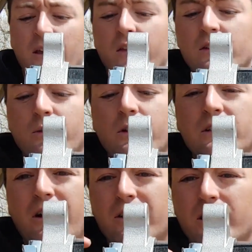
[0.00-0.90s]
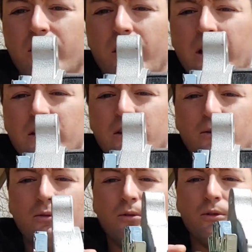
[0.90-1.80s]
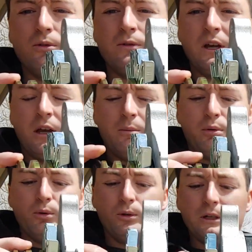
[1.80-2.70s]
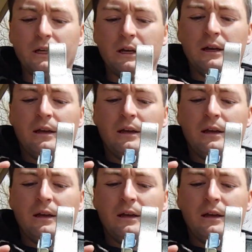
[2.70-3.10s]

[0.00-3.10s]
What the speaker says: This one is also a 2-groove pulley.